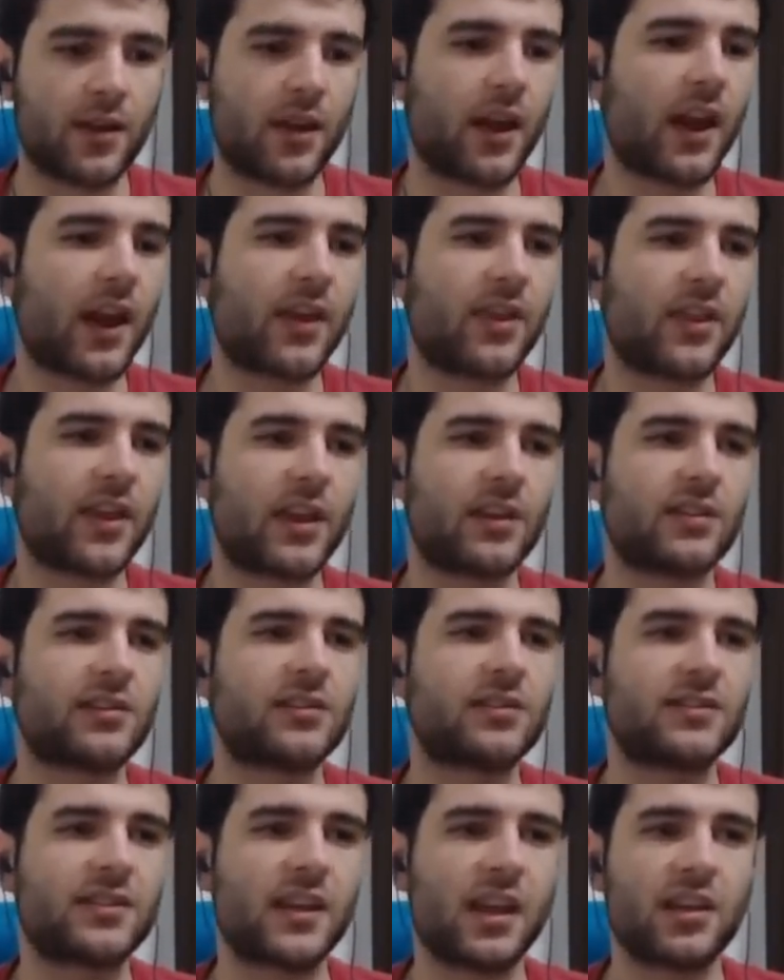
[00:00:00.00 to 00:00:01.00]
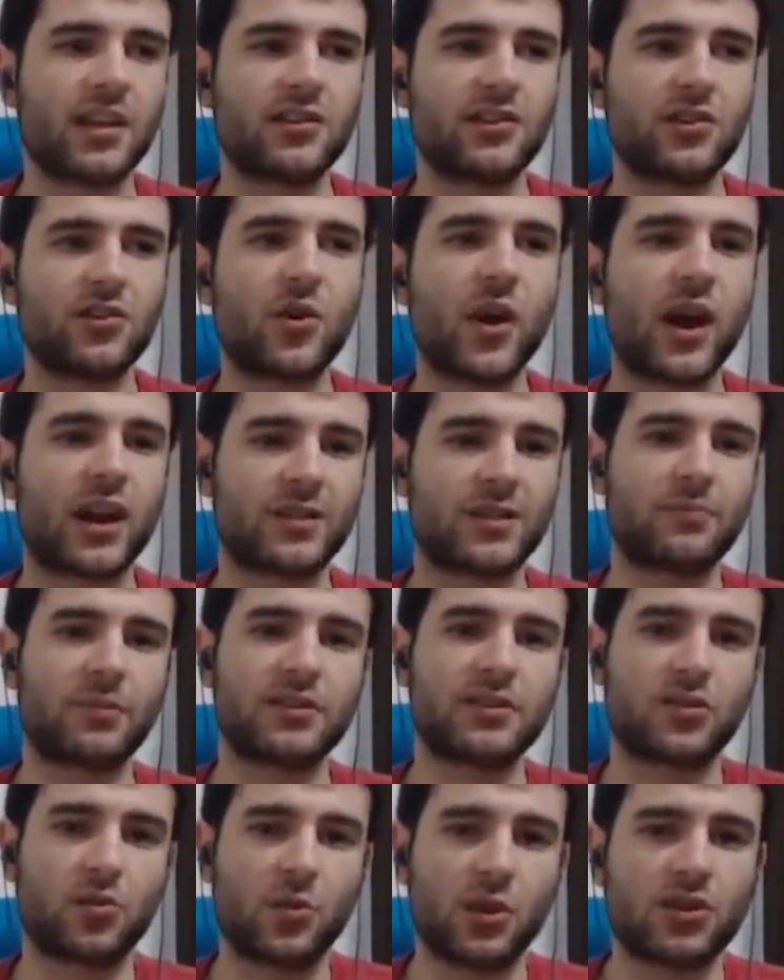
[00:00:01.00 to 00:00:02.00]
and then send, you know,
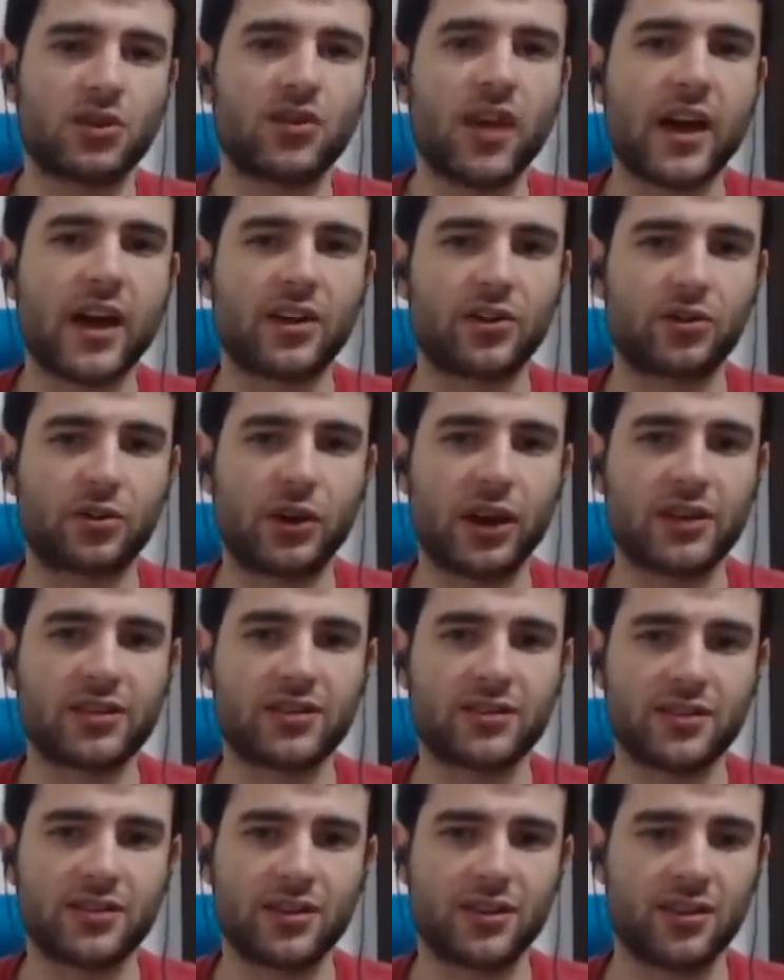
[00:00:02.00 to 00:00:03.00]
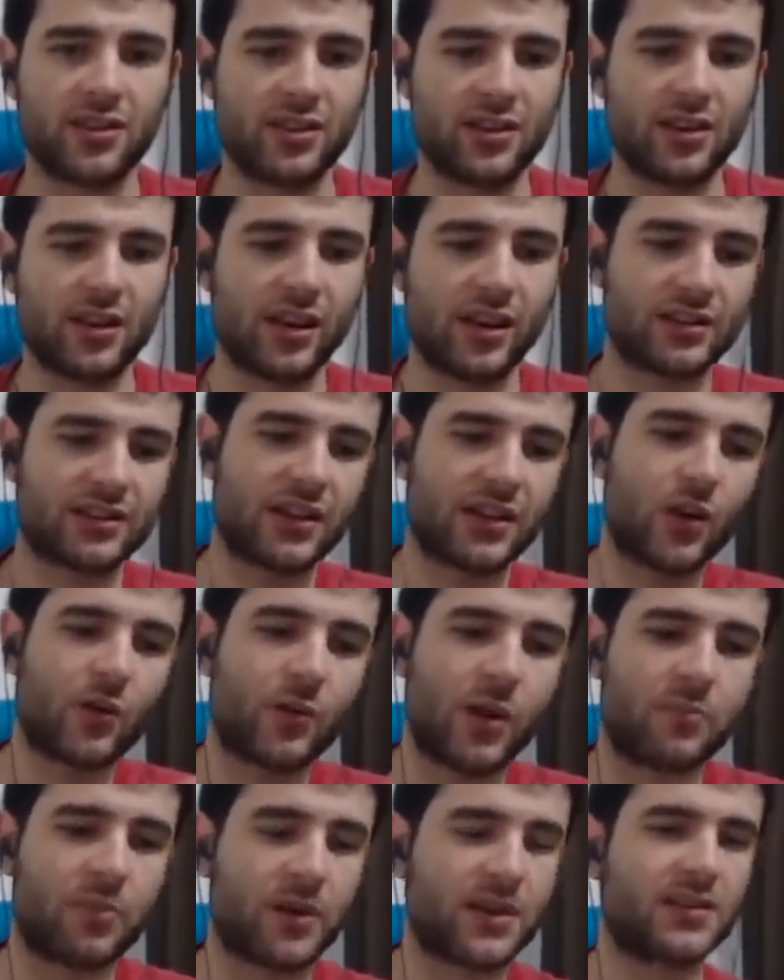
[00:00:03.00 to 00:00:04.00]
X+3 to that address and say, oh, my
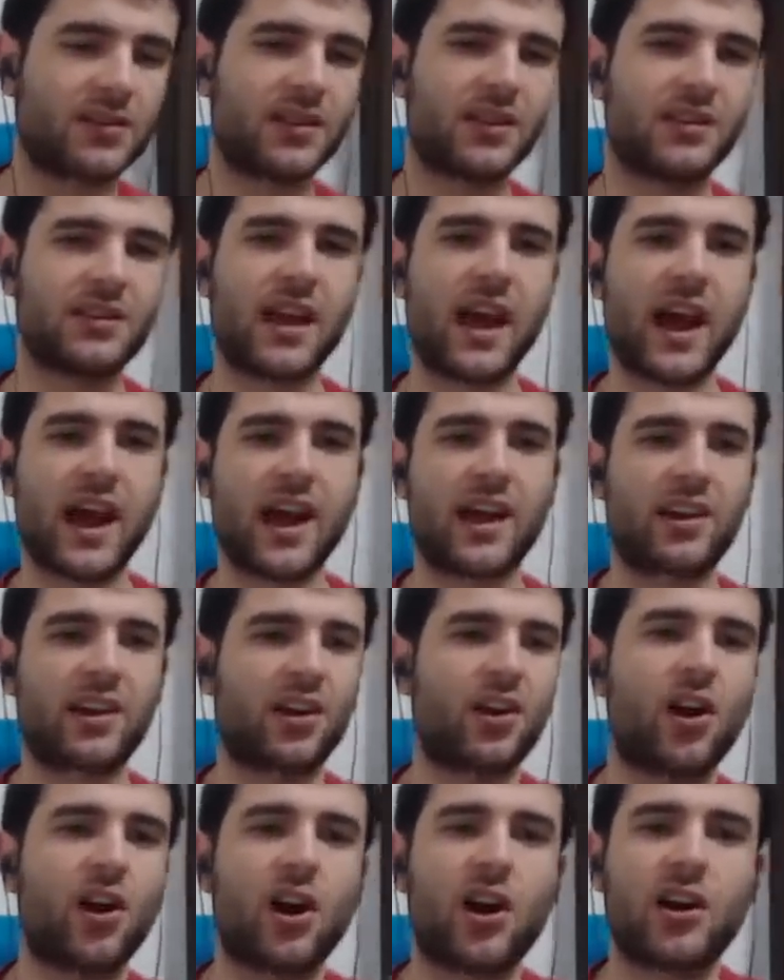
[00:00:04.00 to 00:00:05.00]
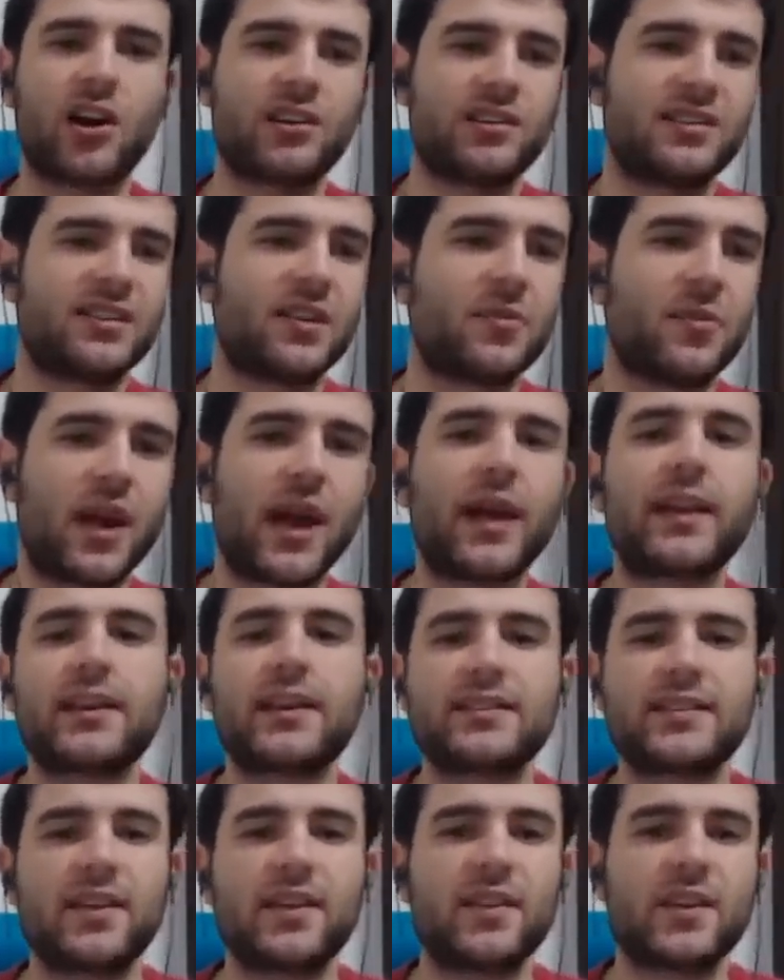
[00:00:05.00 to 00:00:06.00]
business had a cost, then we had to
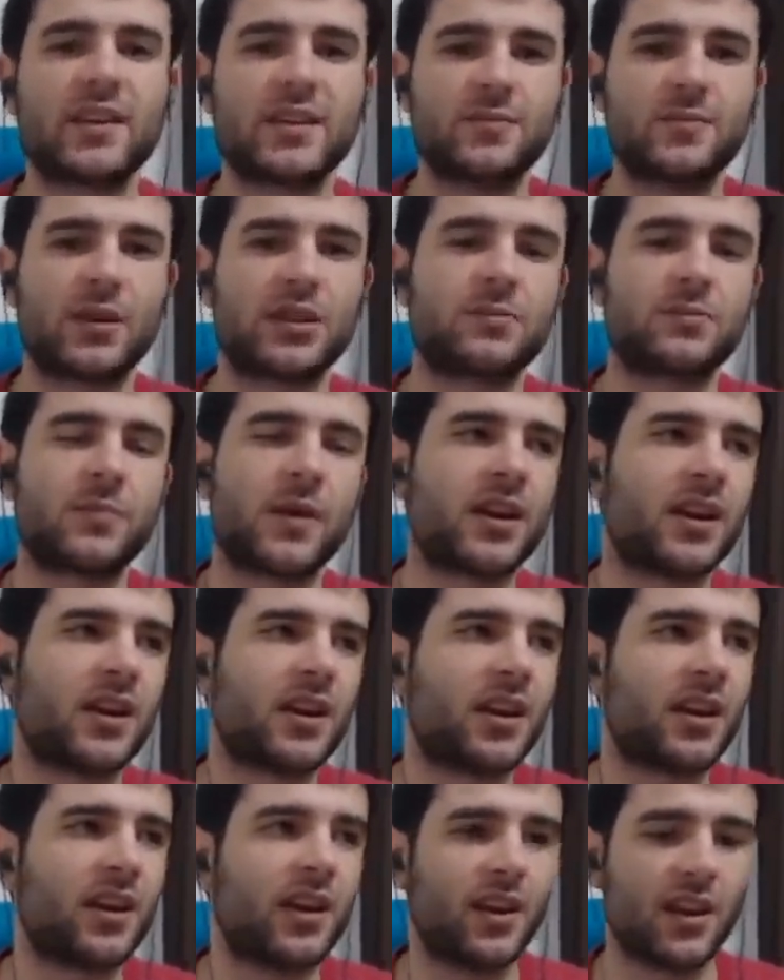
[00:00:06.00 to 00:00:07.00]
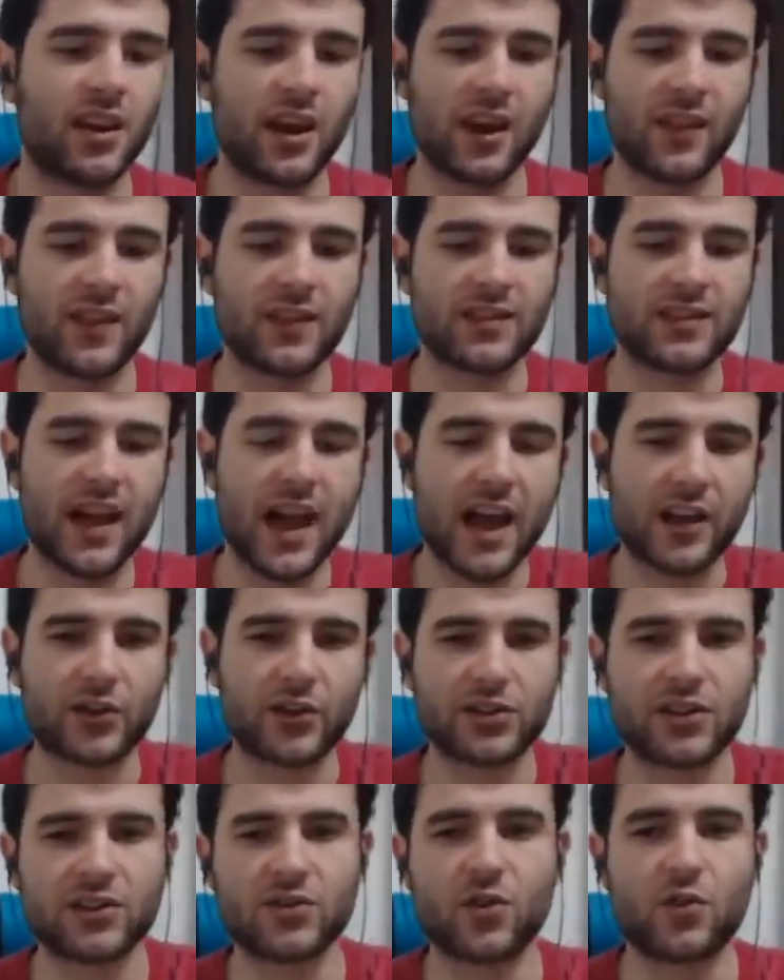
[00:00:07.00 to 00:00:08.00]
send this much money, and this address
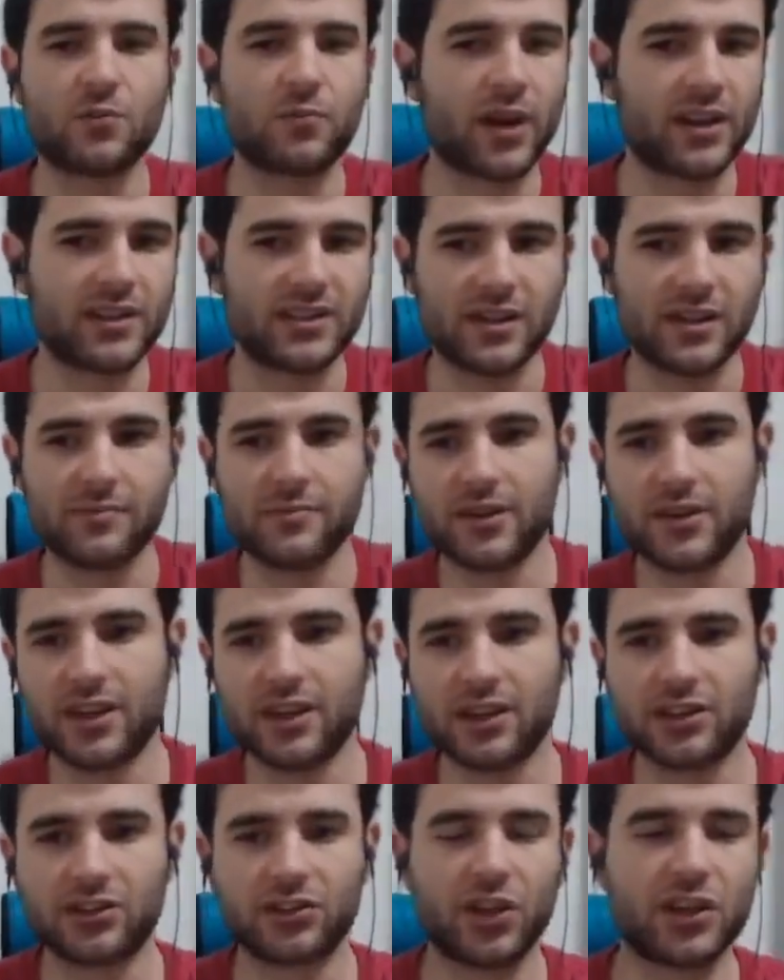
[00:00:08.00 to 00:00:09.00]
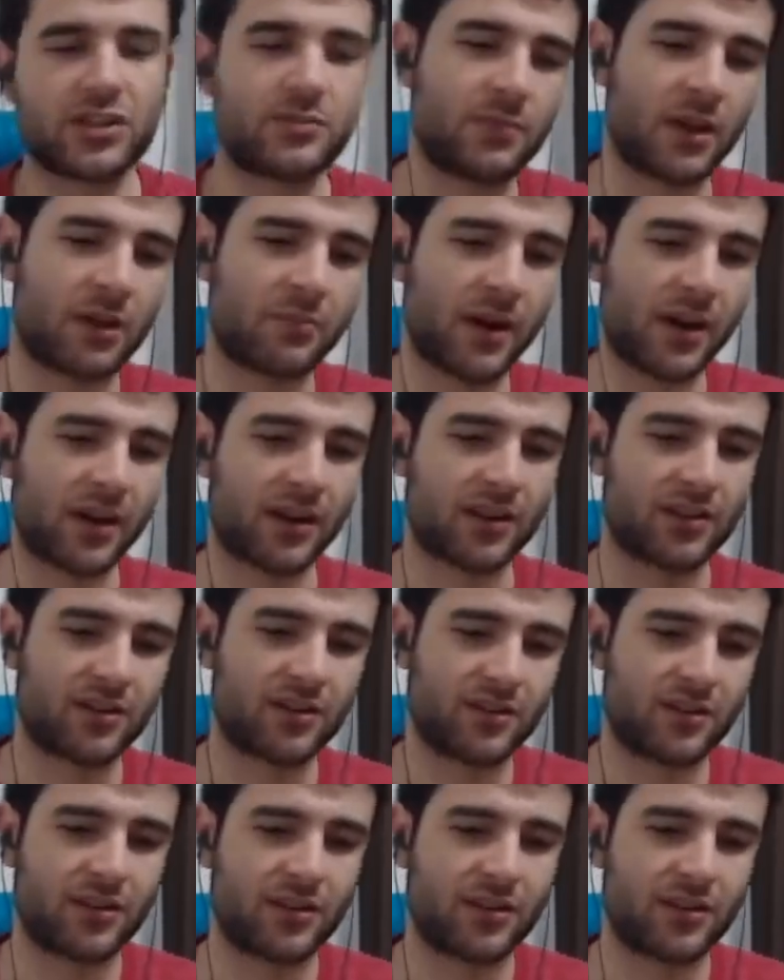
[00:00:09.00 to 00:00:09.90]
is owned by somebody, trust me about it,